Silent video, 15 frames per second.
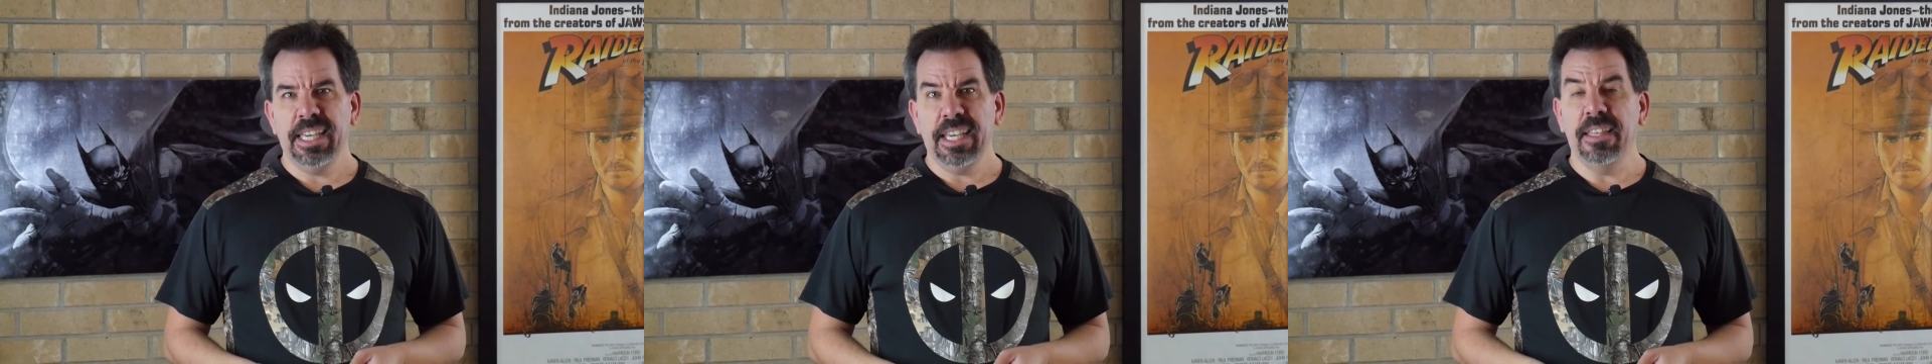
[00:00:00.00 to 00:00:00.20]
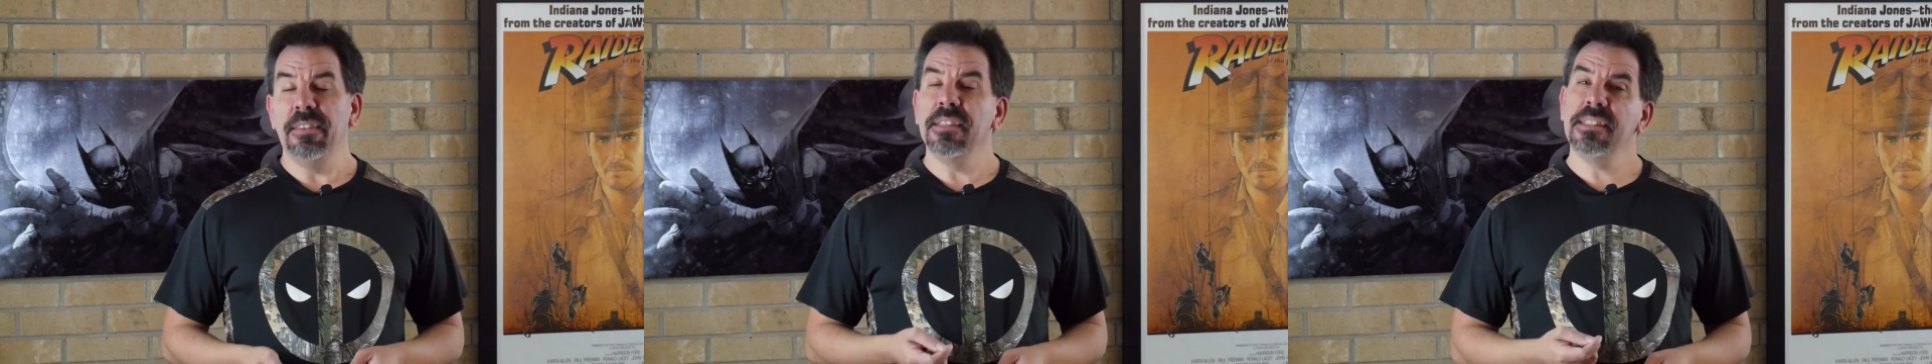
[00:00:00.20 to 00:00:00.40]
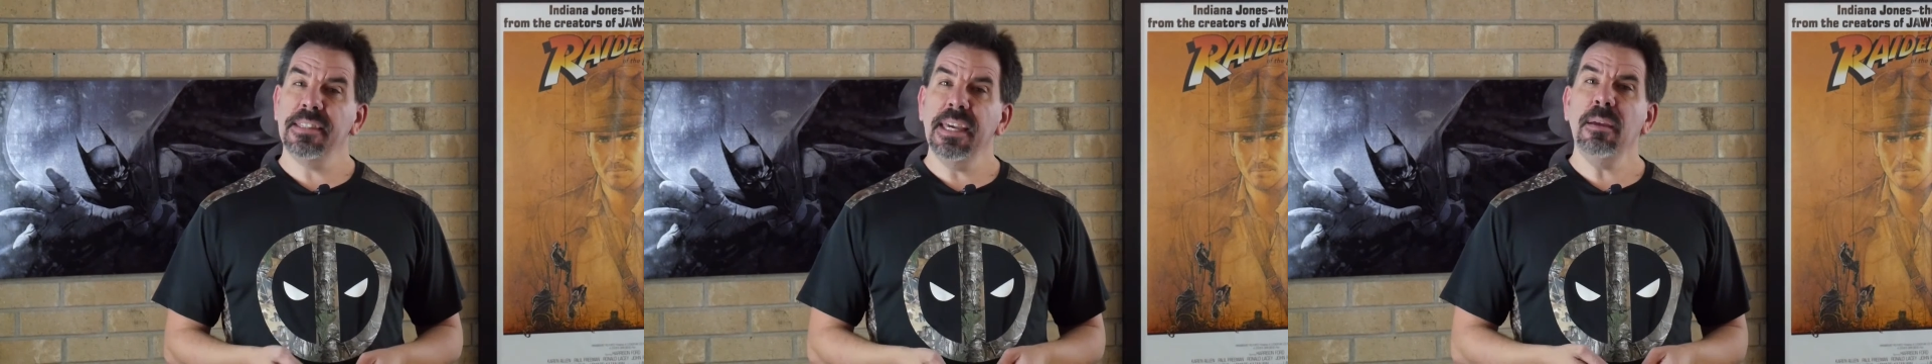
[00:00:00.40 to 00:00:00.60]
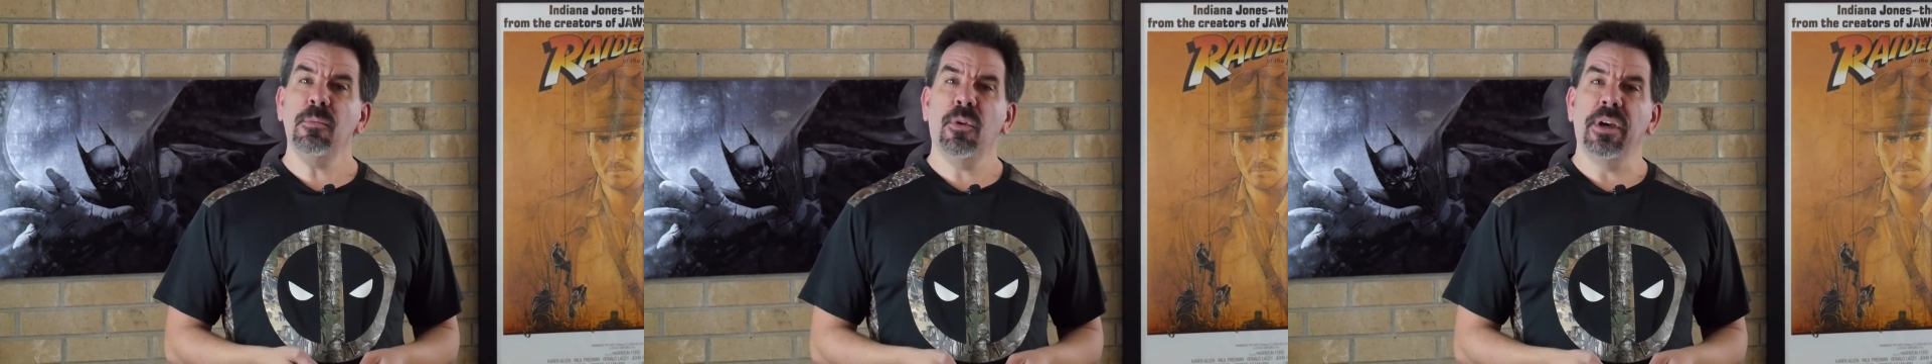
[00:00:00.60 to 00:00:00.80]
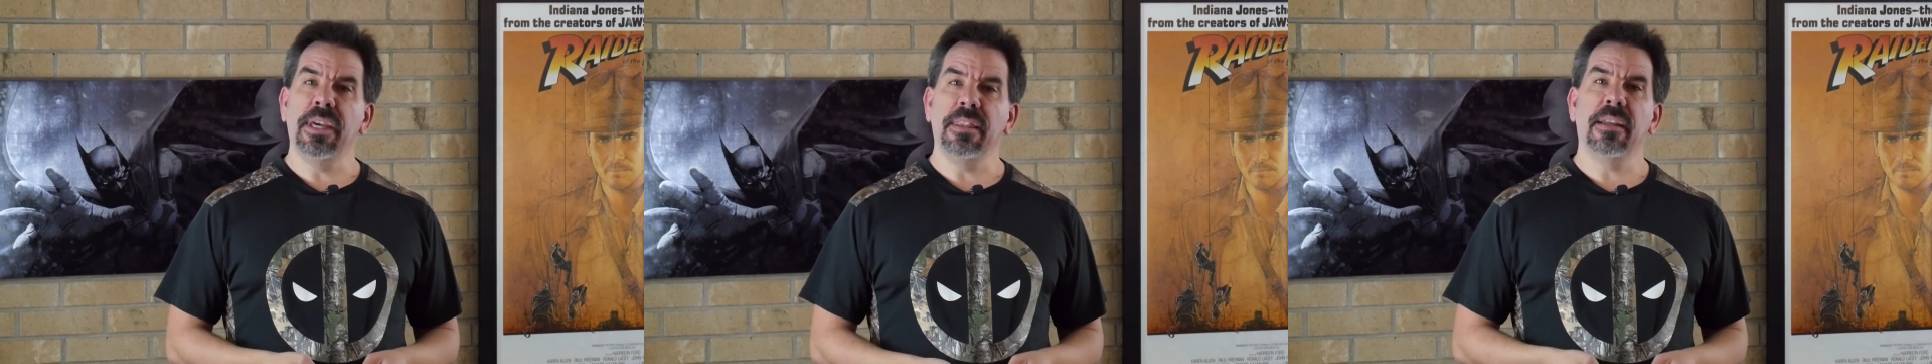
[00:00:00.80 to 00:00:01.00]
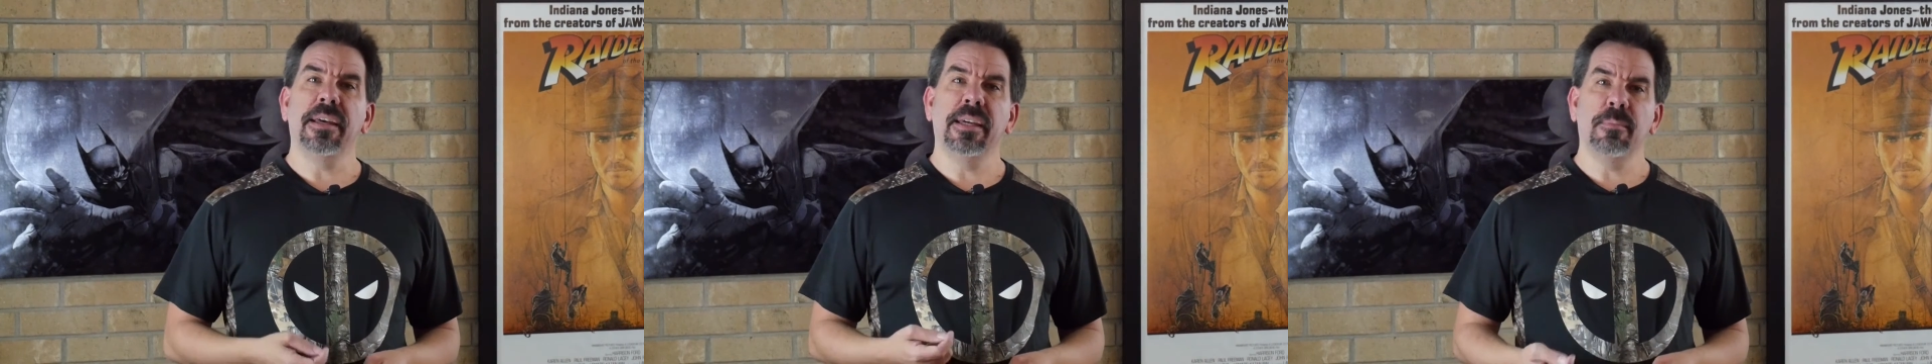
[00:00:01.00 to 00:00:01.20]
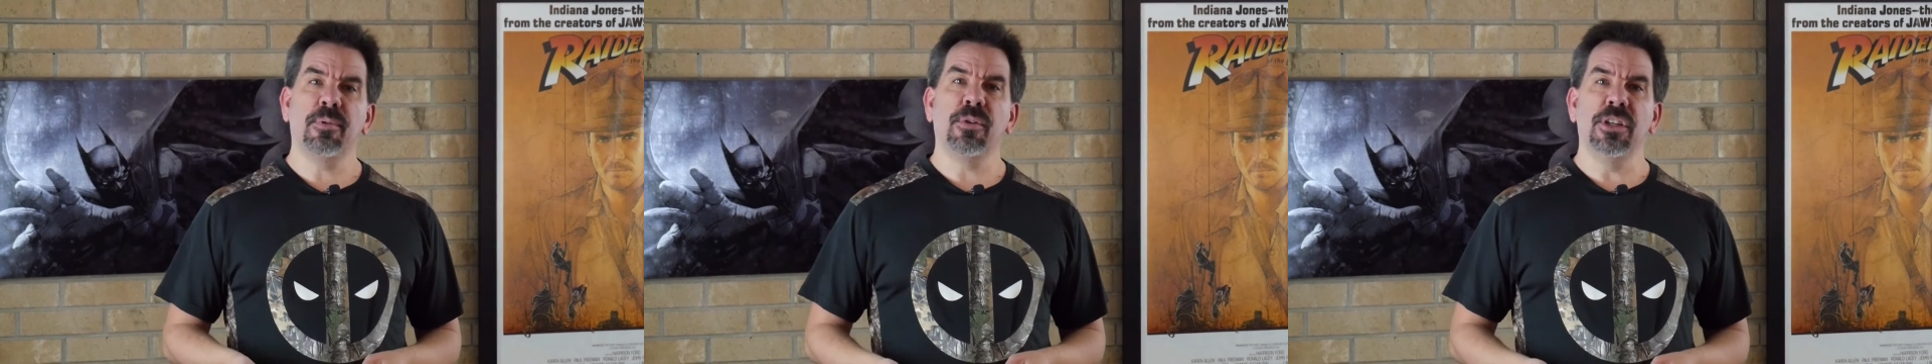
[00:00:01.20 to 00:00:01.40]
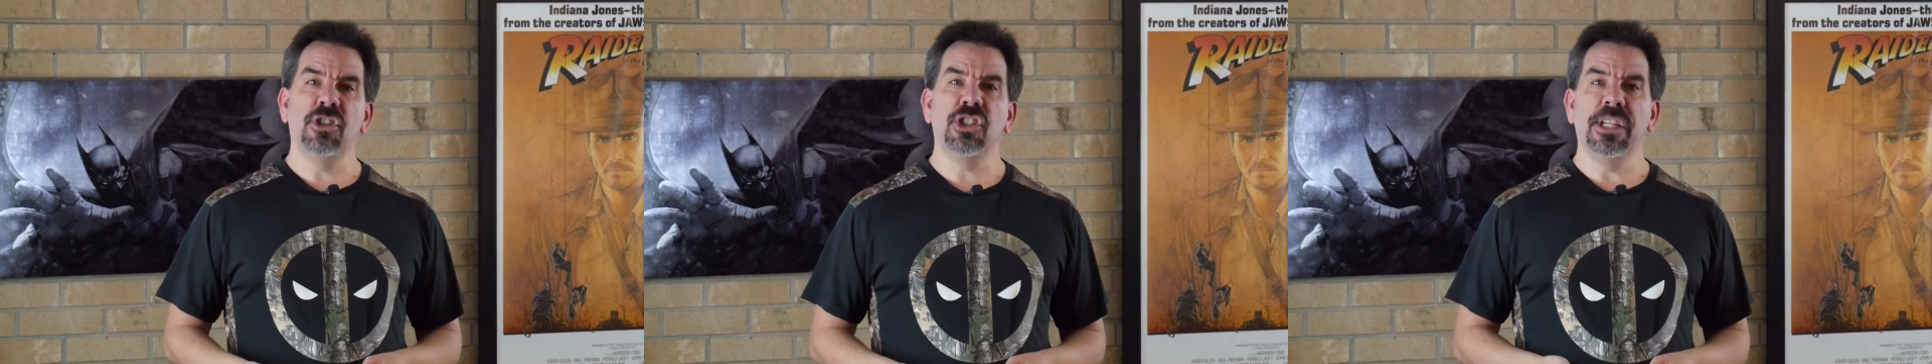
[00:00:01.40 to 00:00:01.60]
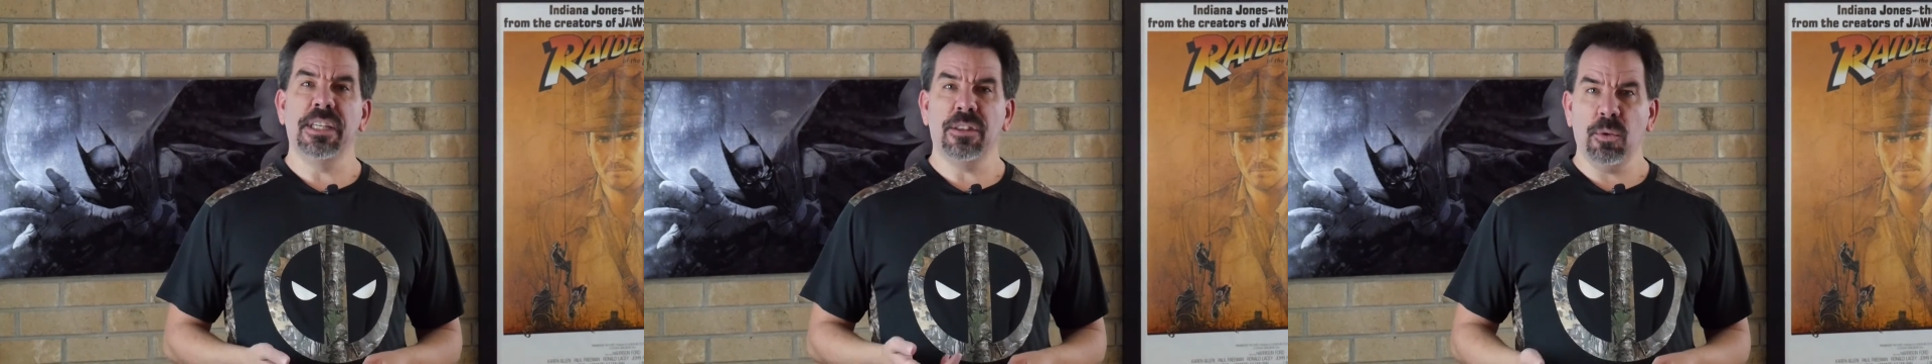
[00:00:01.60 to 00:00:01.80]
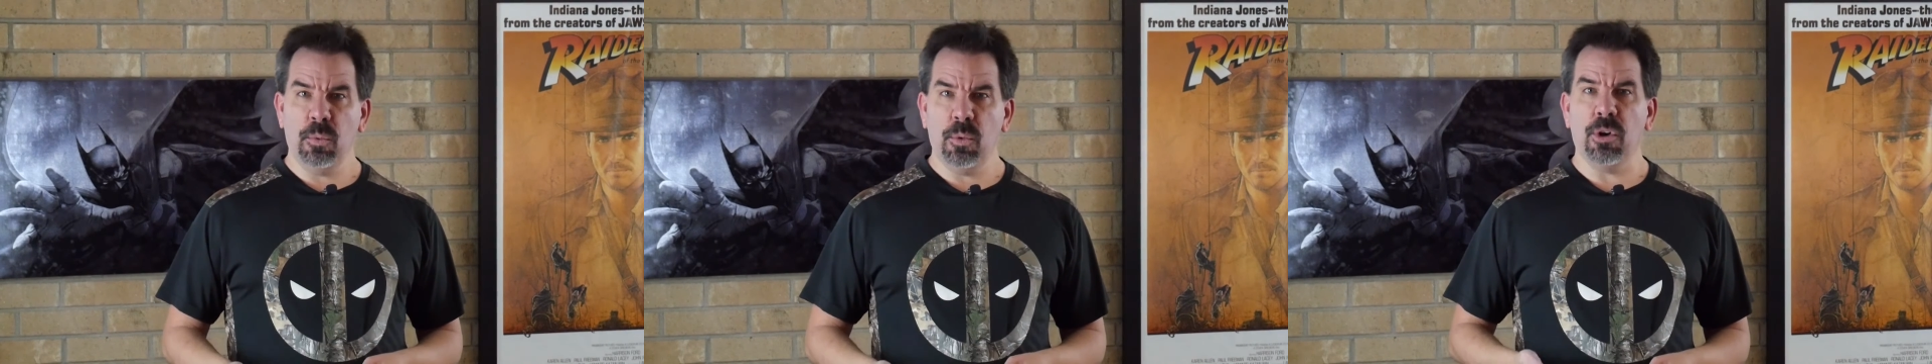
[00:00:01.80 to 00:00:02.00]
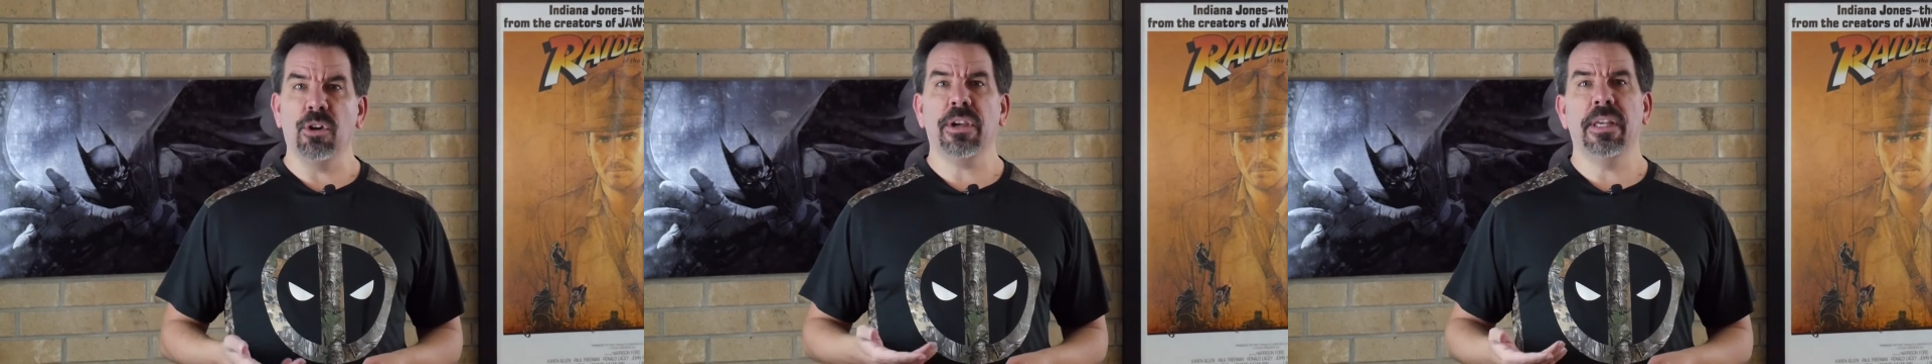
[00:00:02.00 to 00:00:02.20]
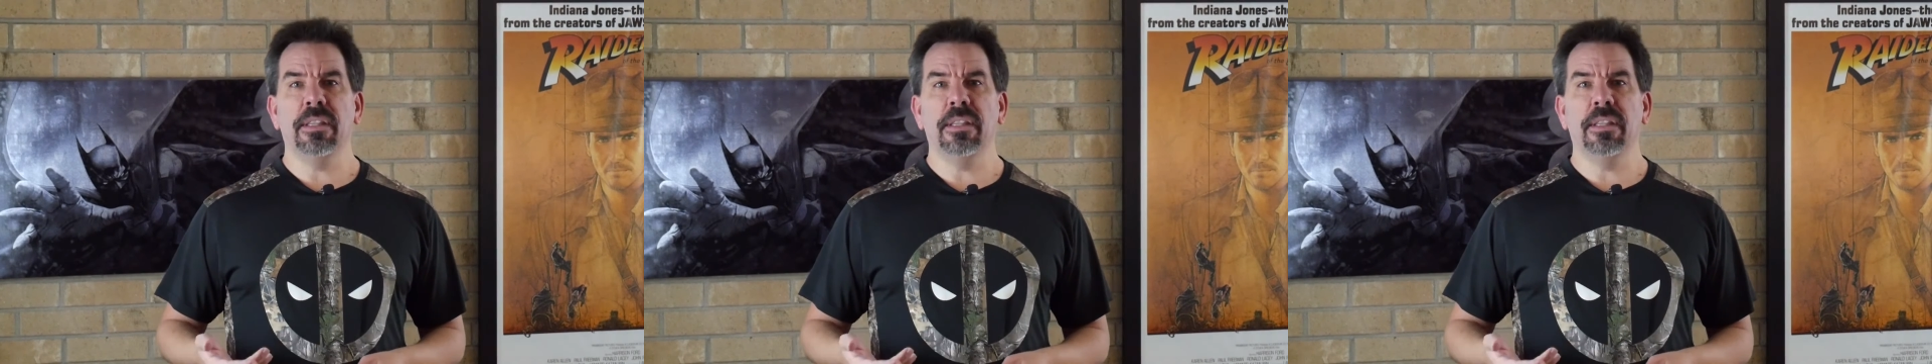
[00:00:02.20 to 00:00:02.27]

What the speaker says: in the same way that I appreciate the work